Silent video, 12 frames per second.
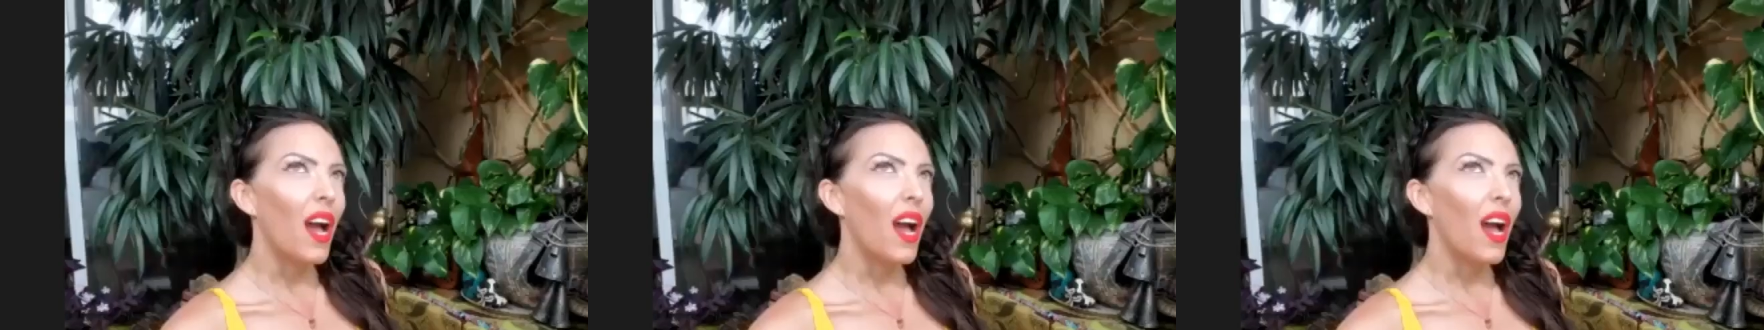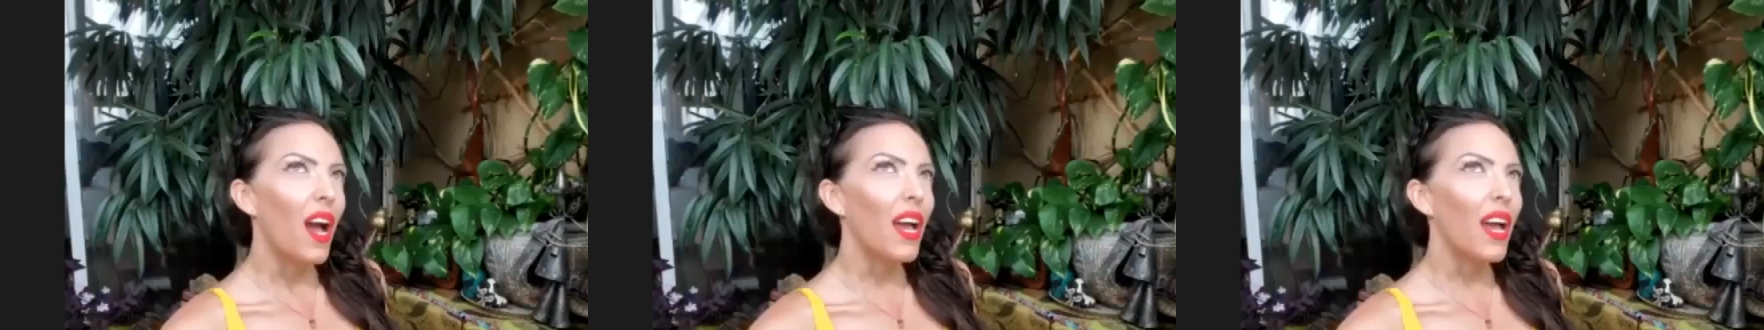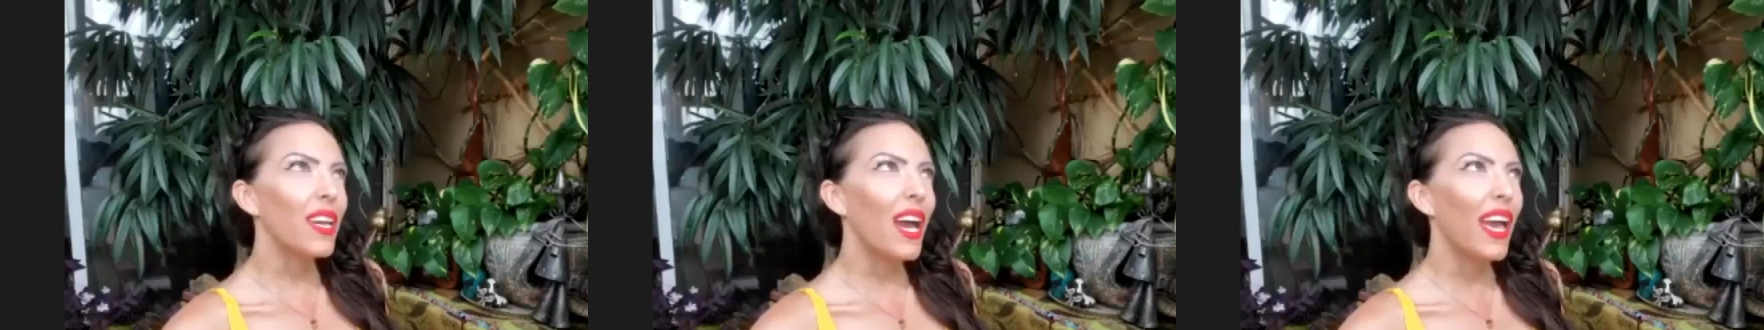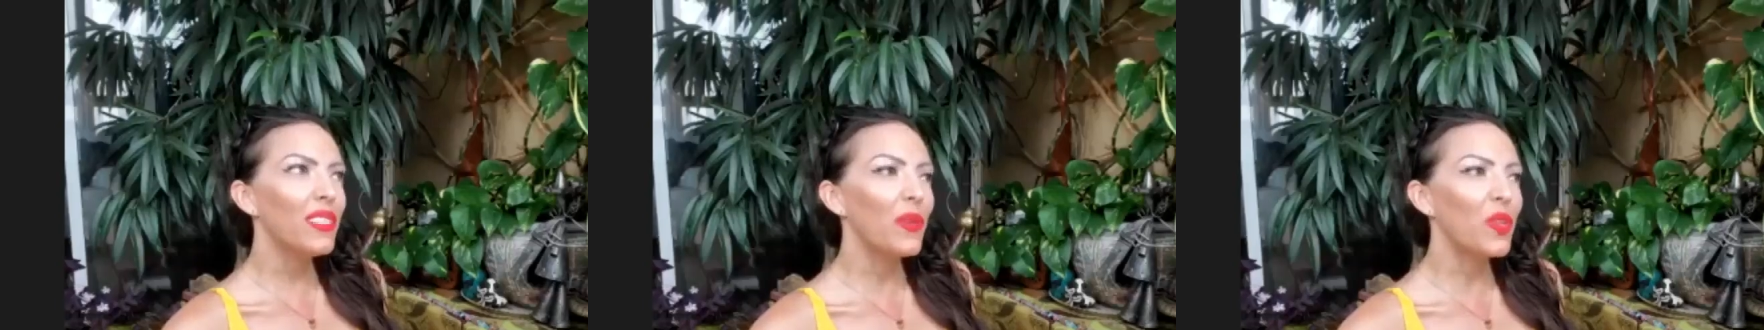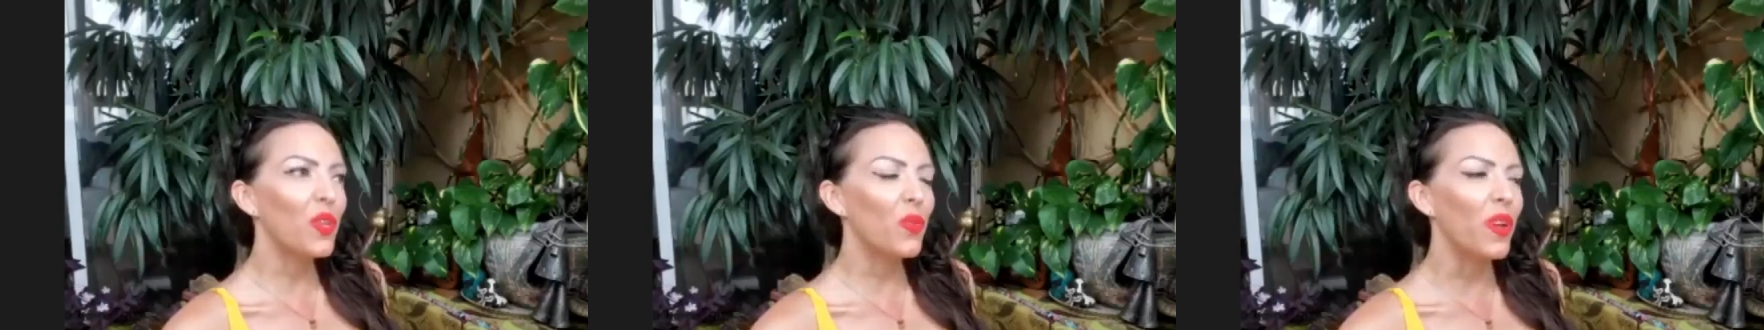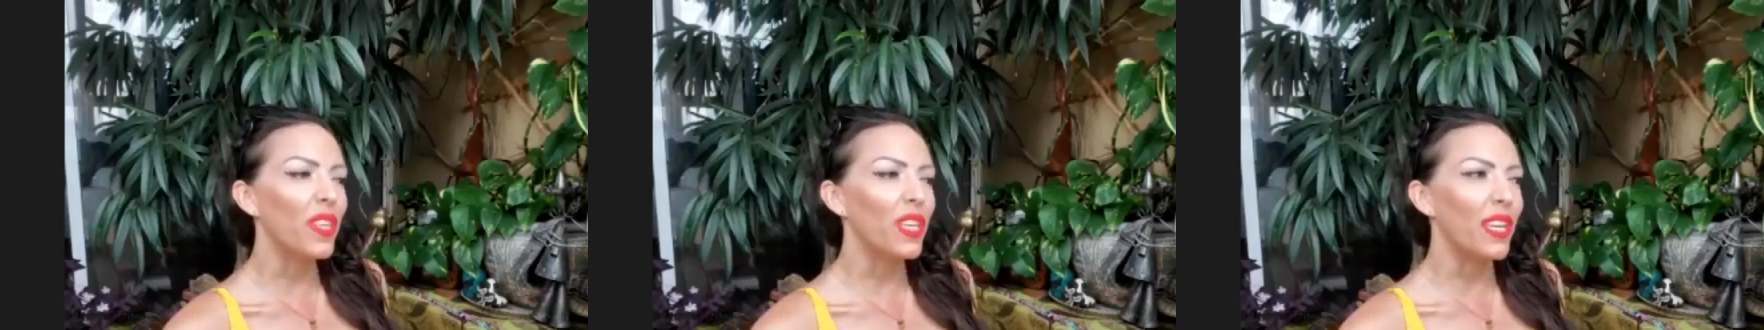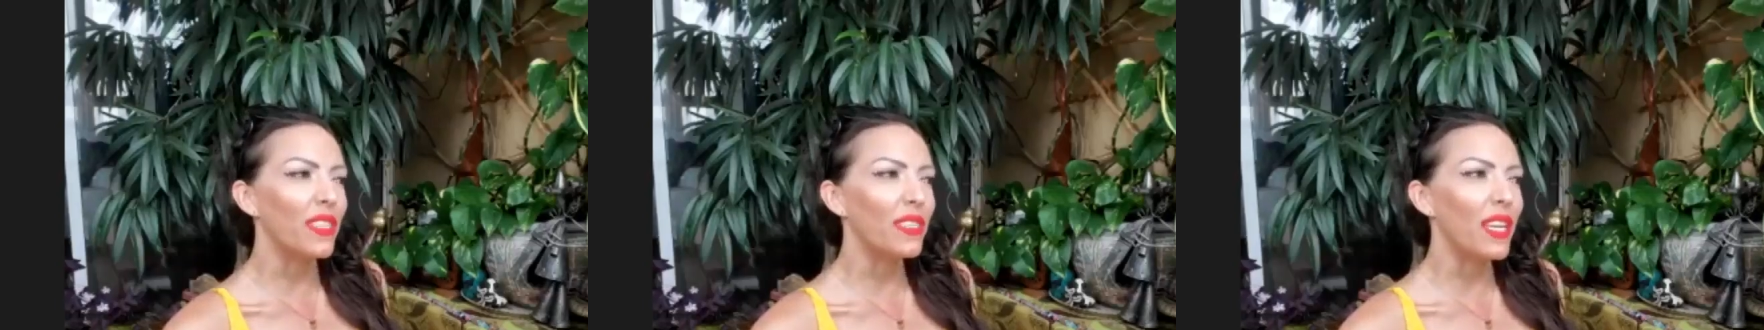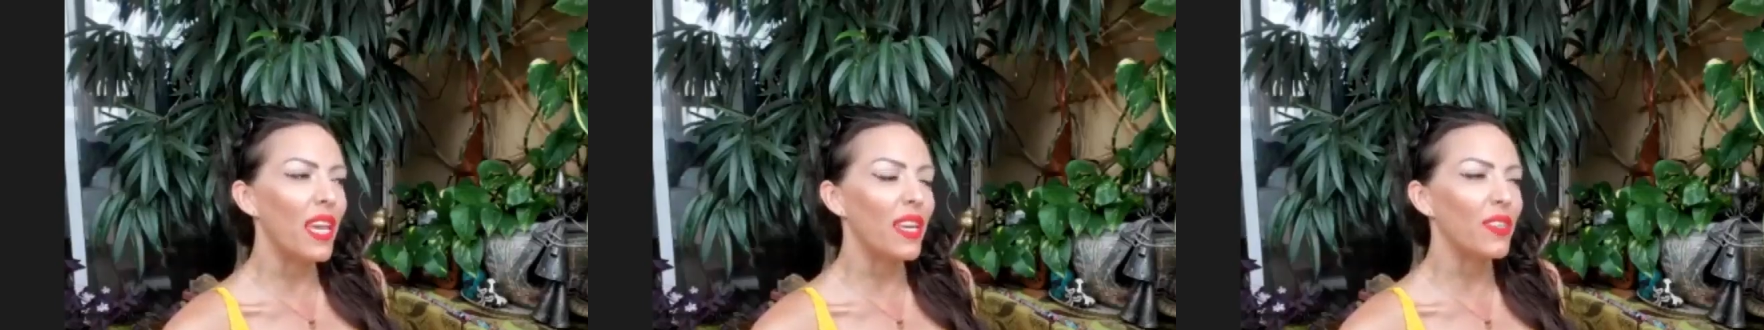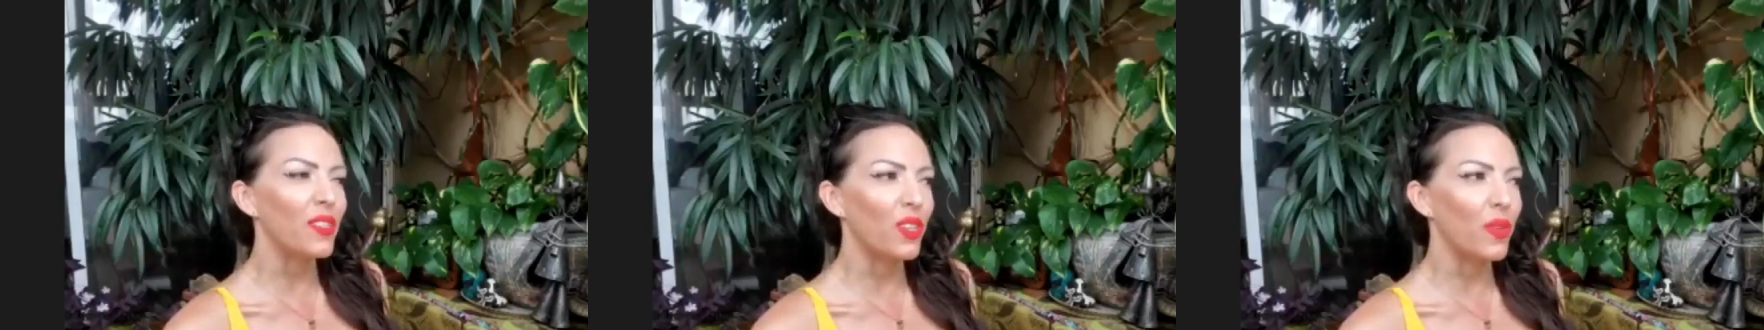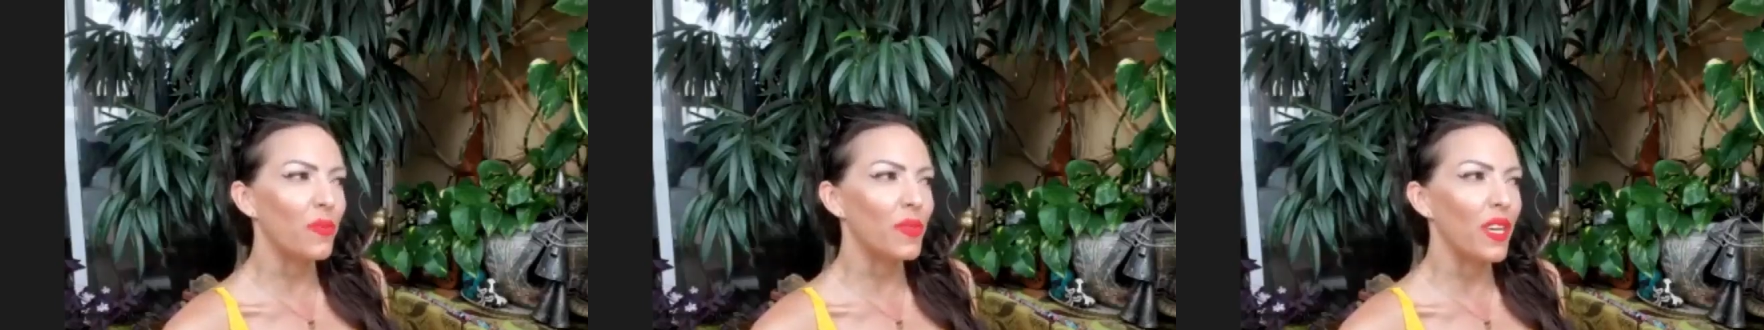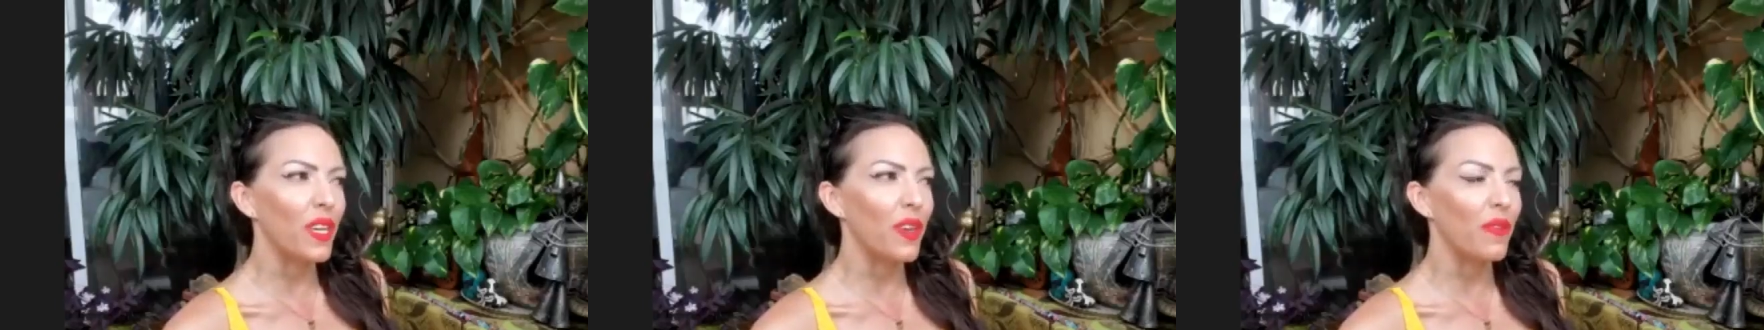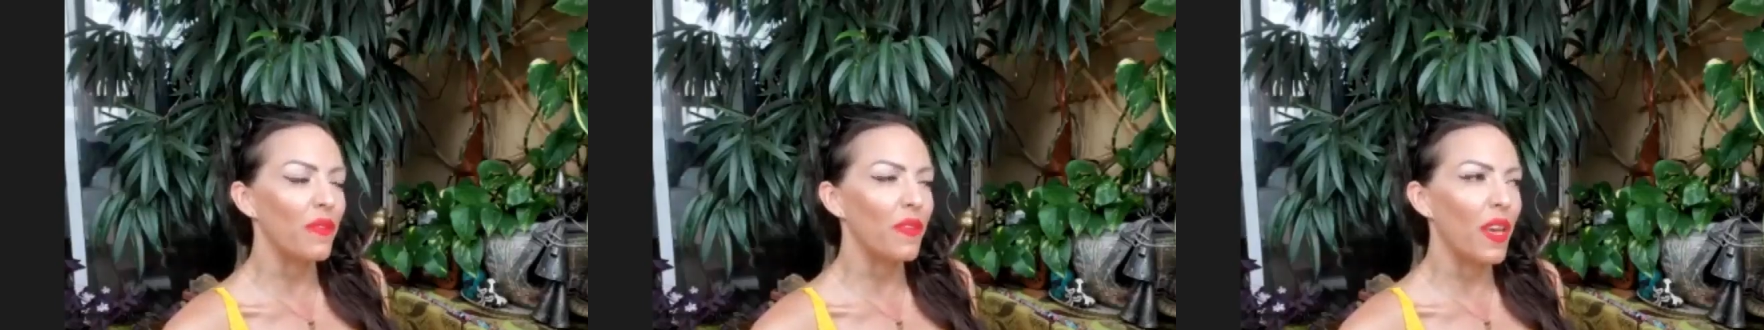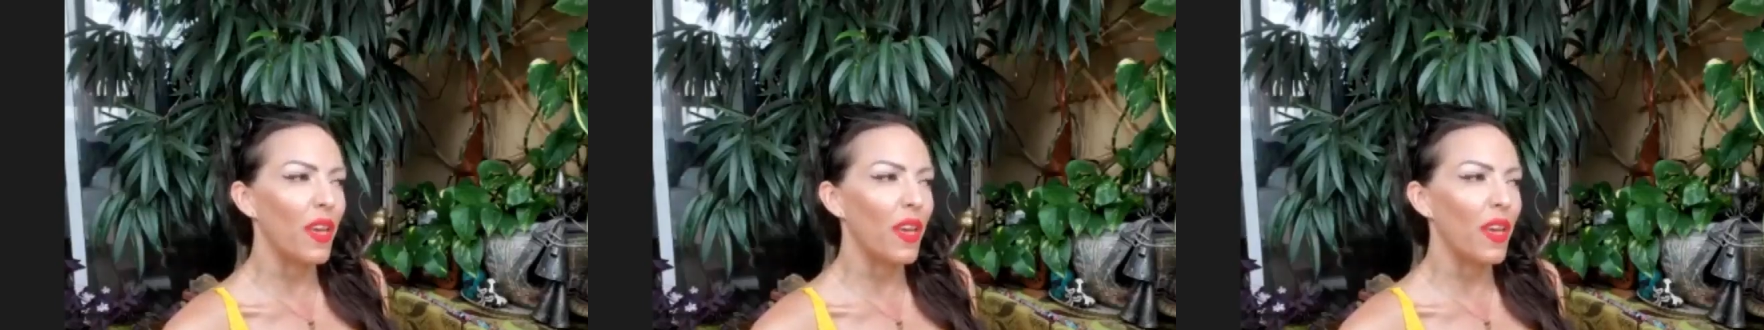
I have a similar one that I say in terms of